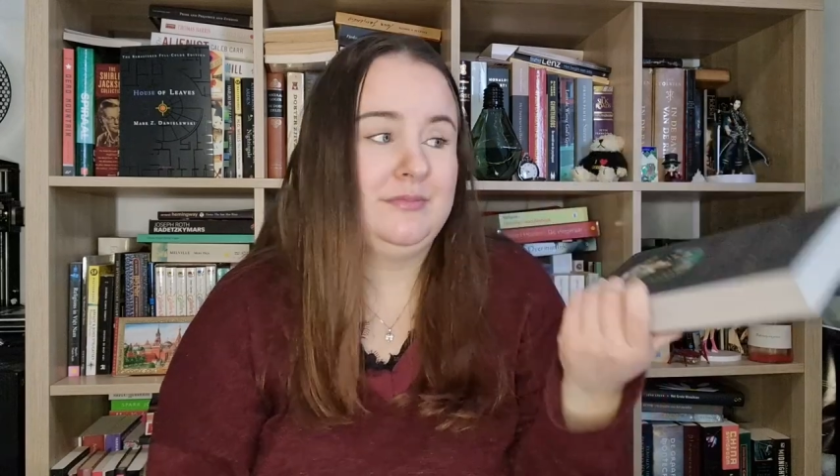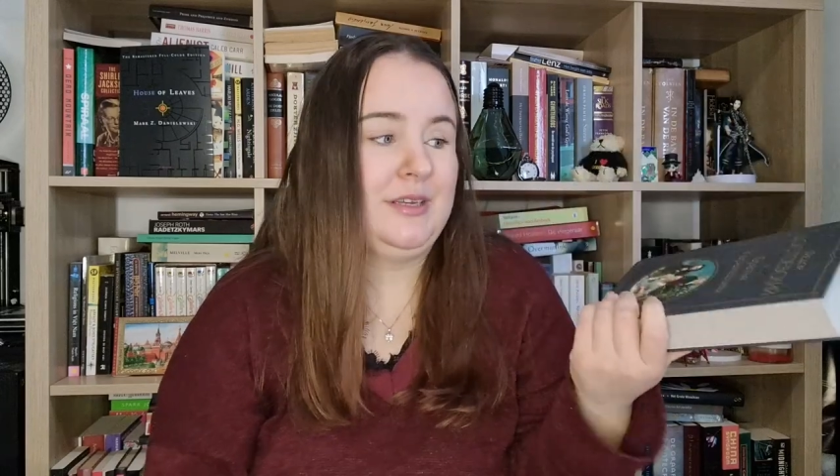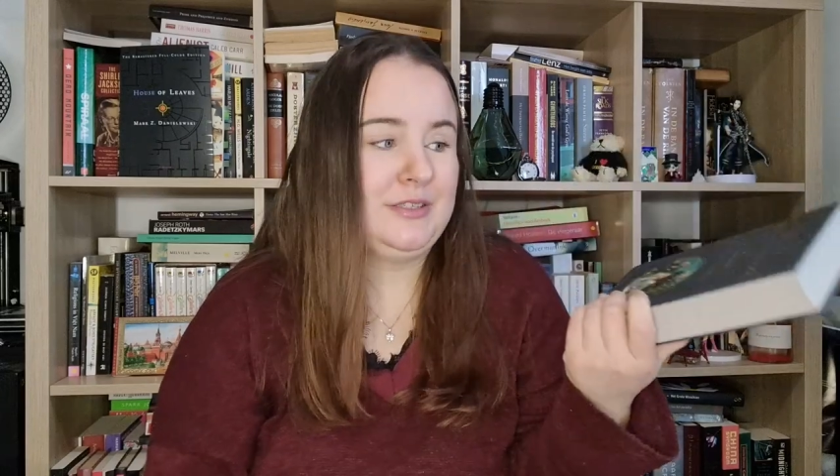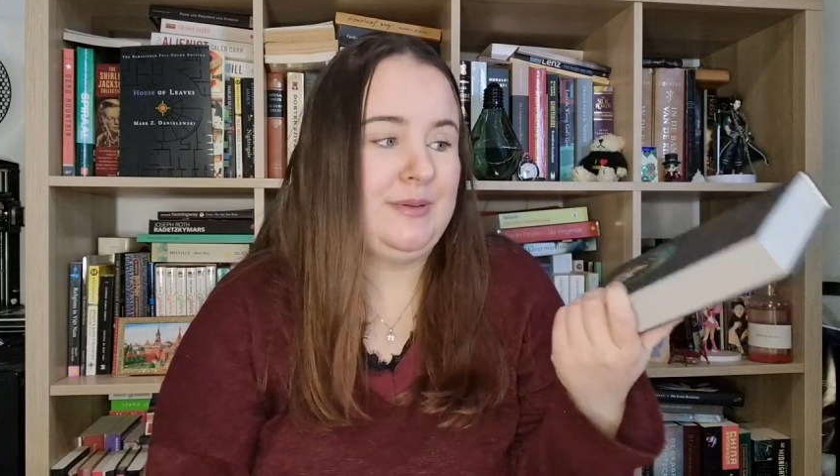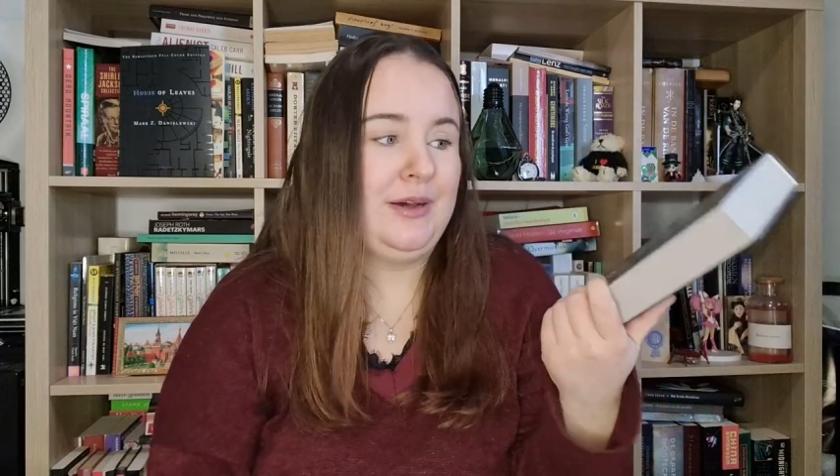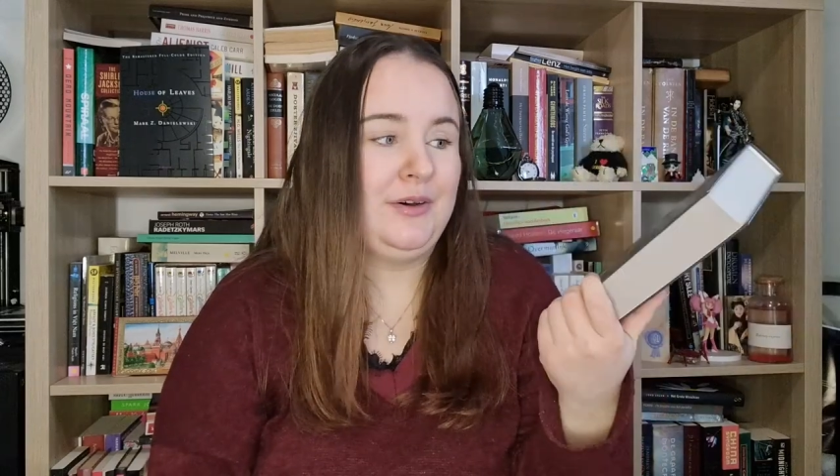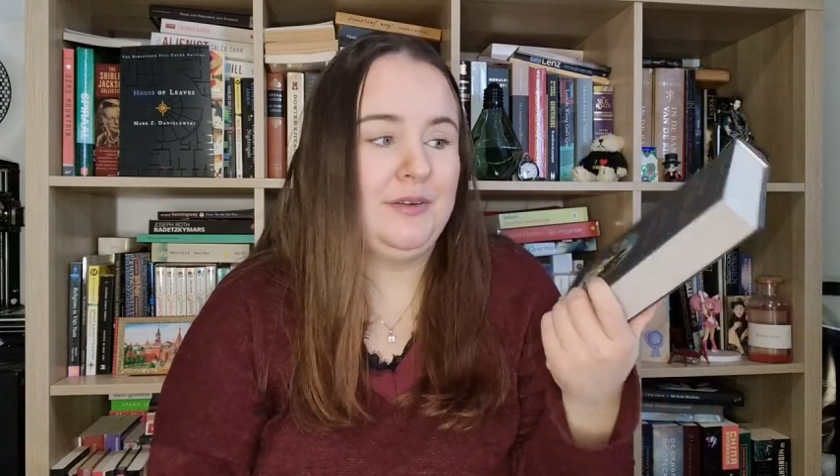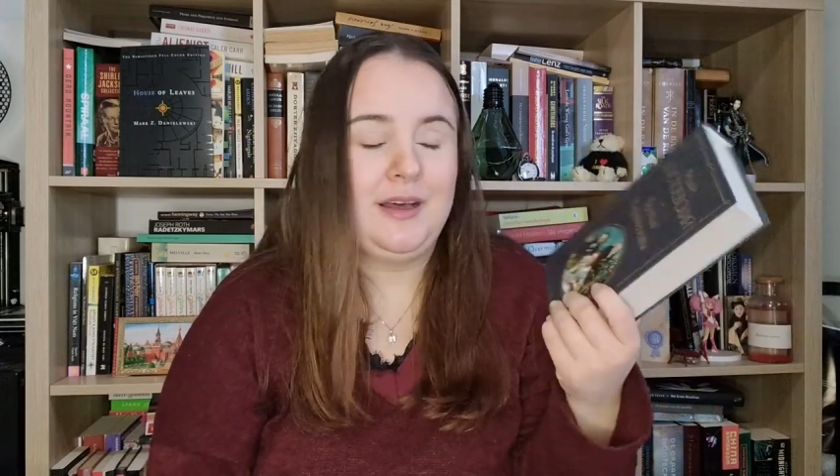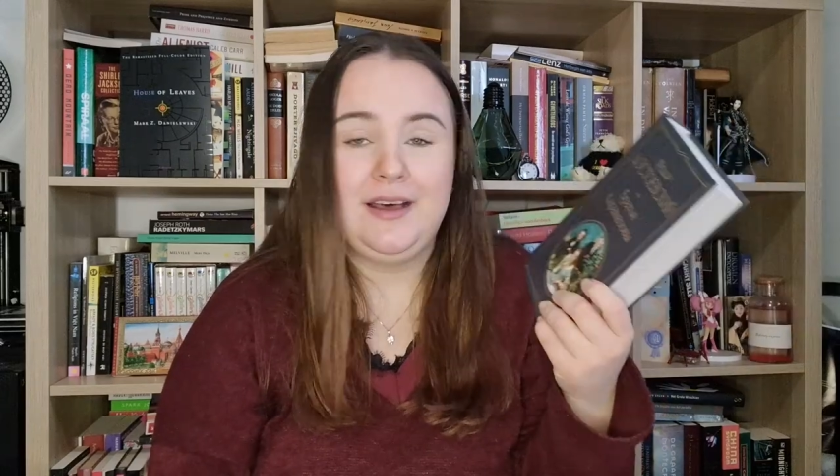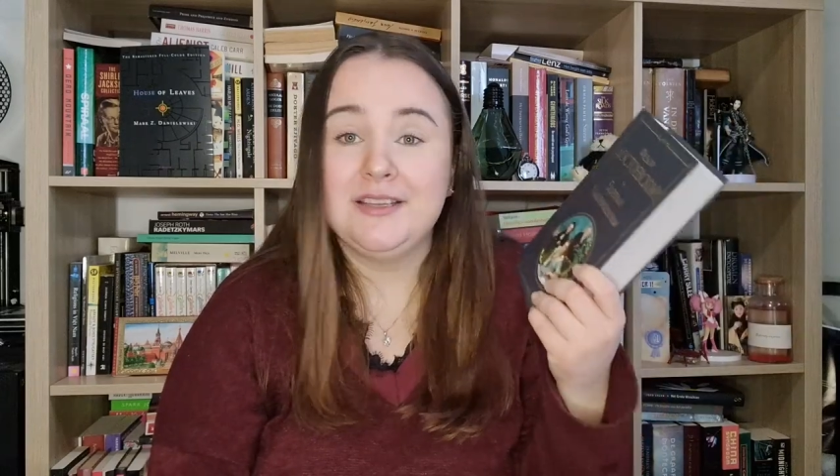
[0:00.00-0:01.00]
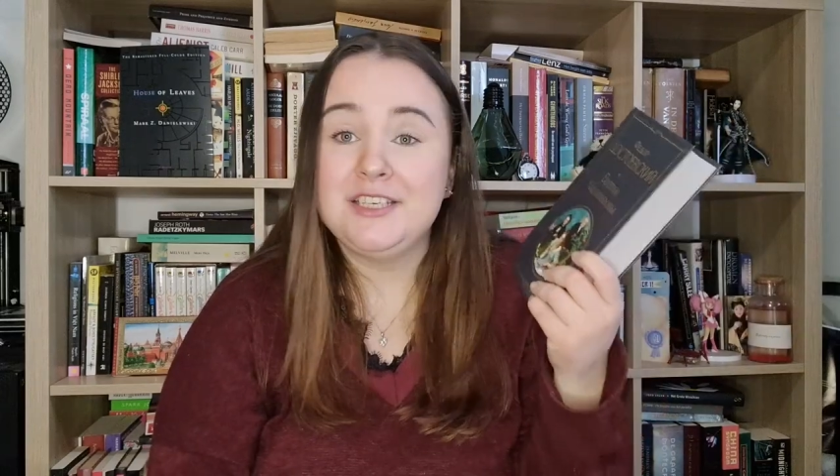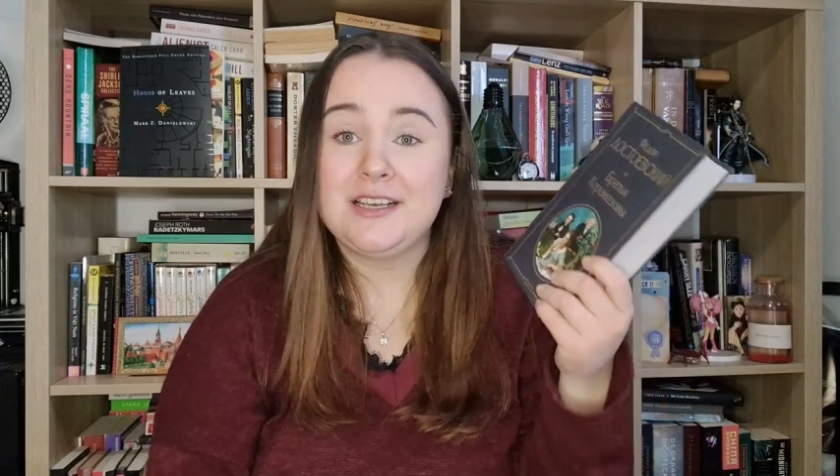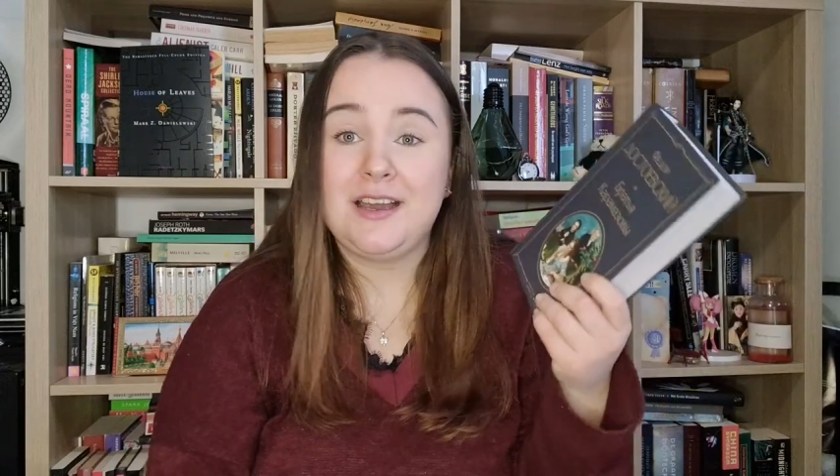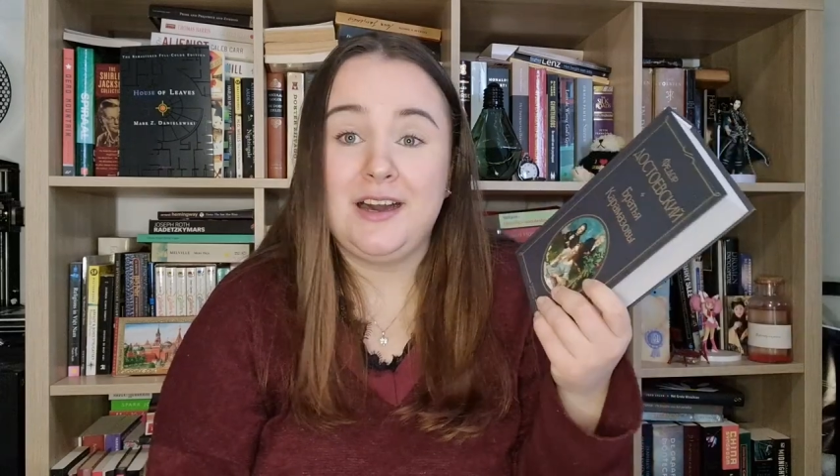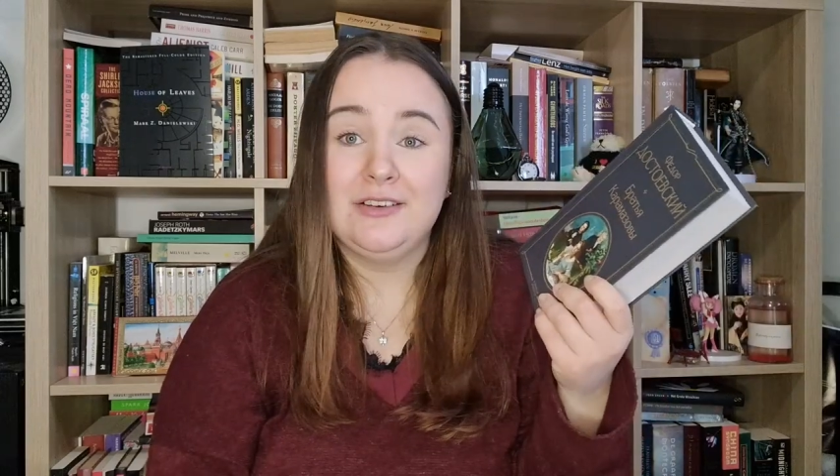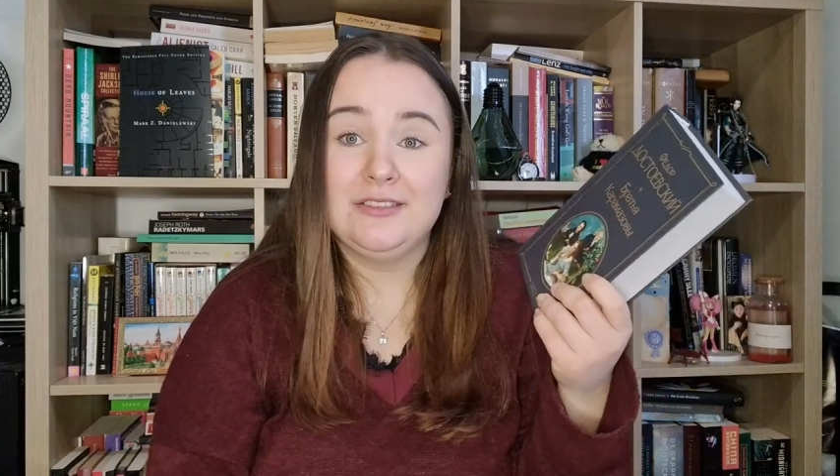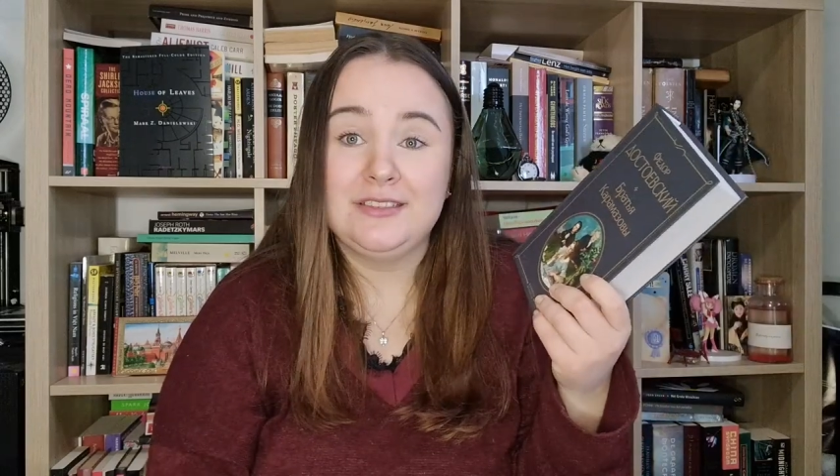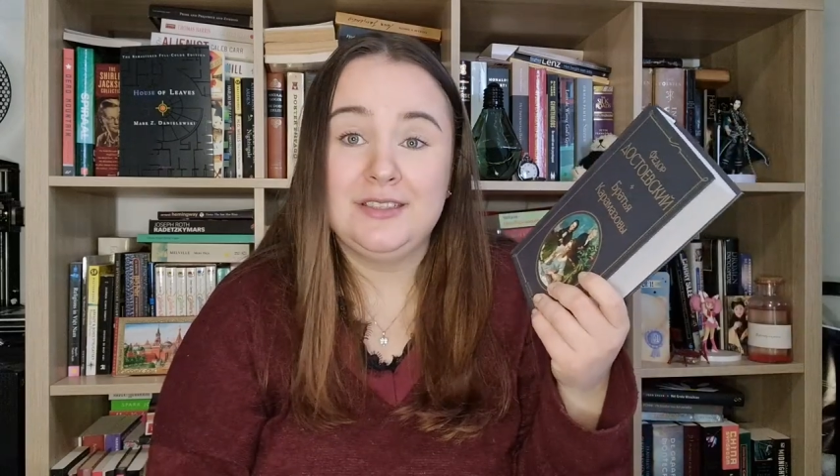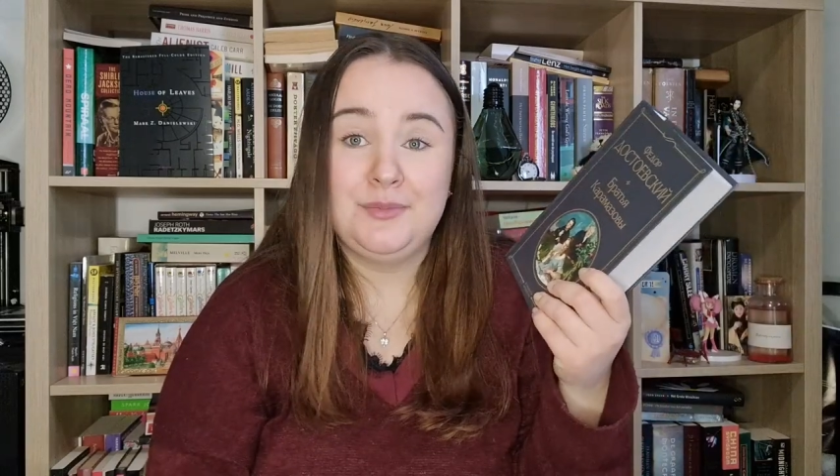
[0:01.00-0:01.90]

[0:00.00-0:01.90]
as well, check out the